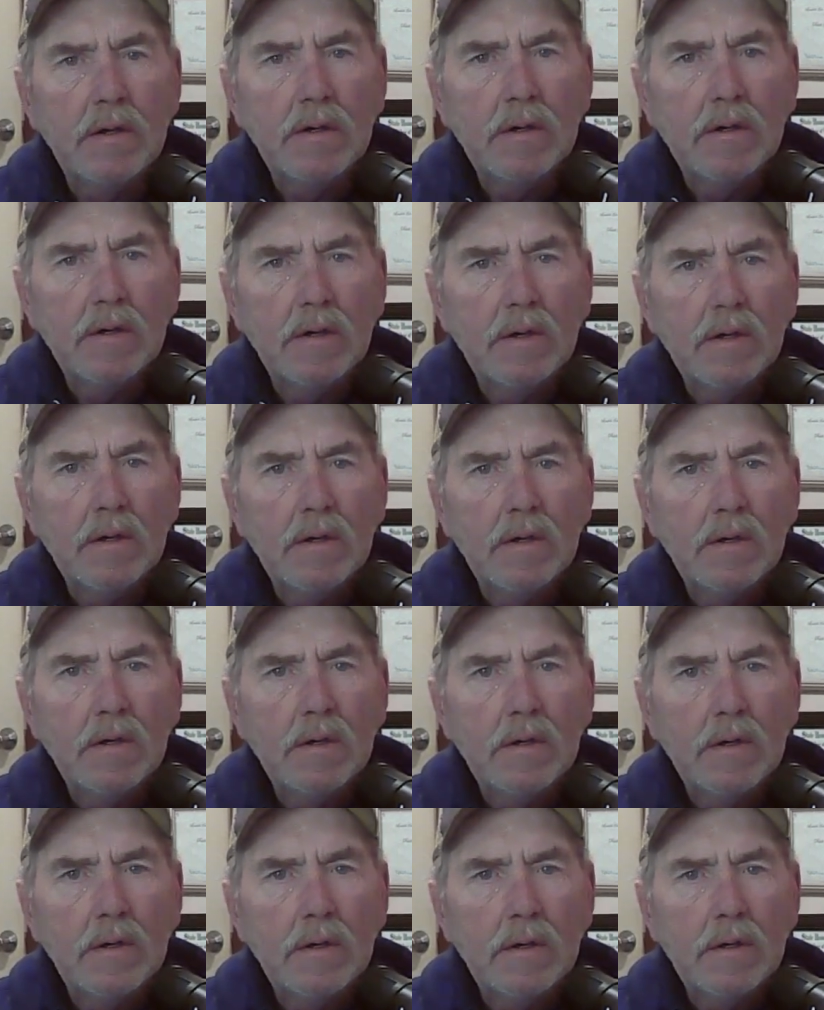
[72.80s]

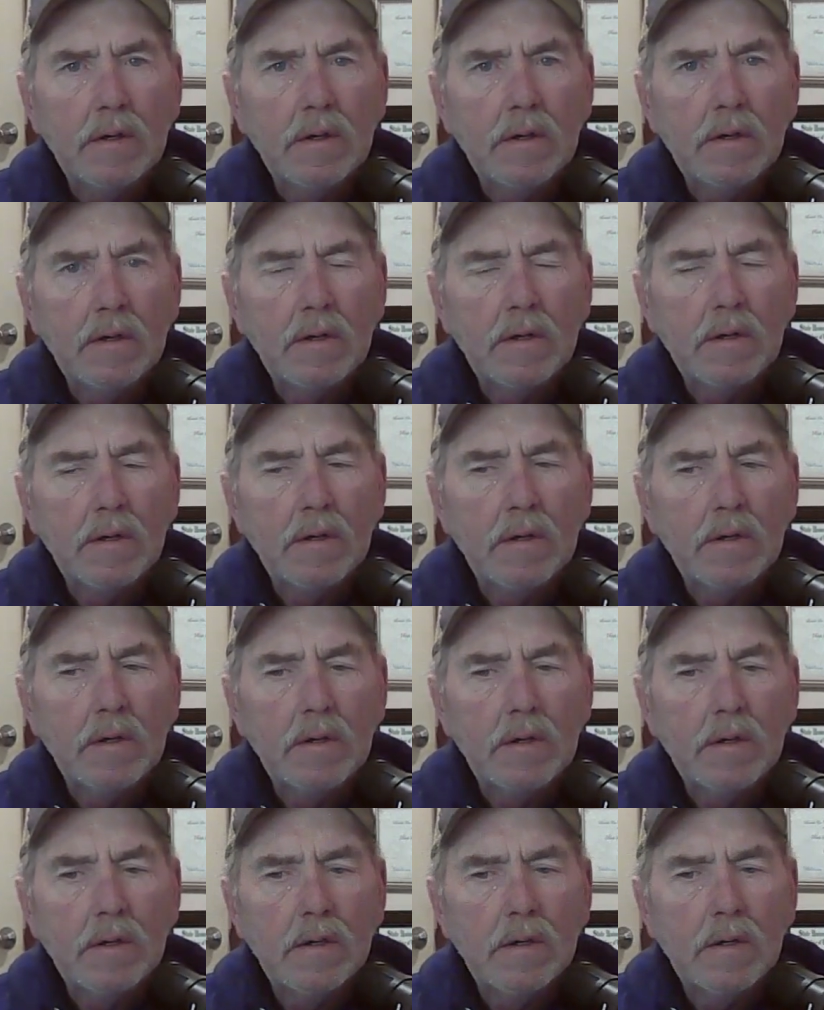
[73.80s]

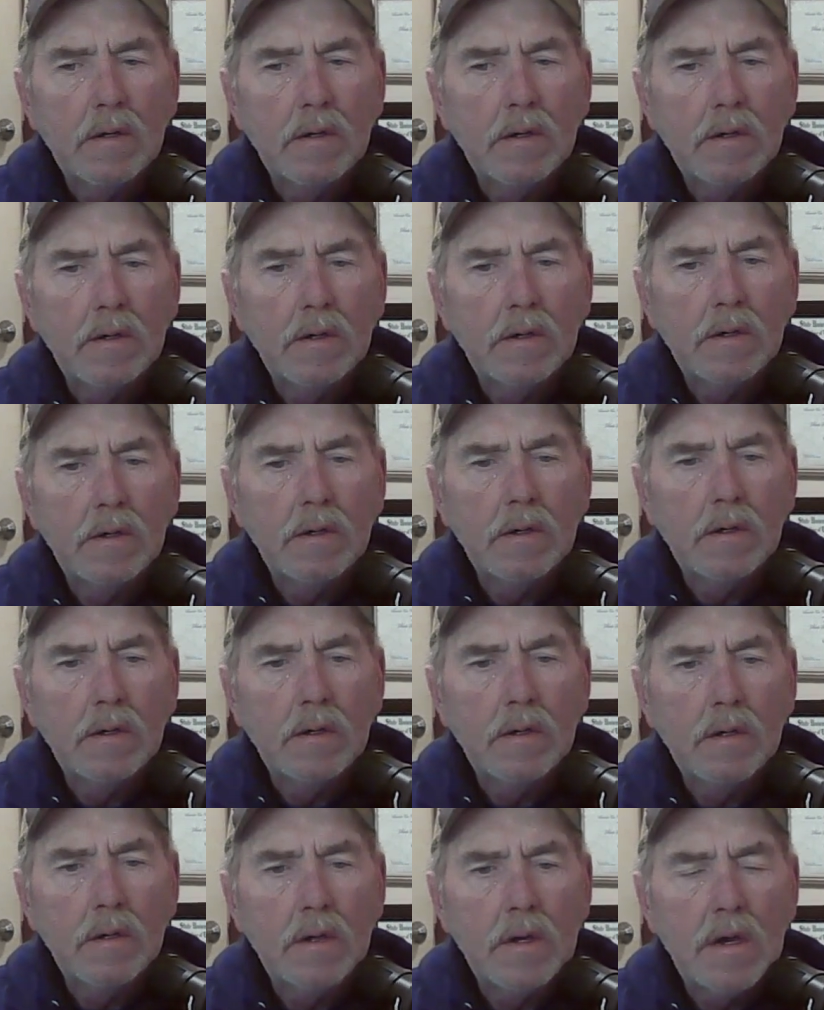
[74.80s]
No one is speaking in this clip.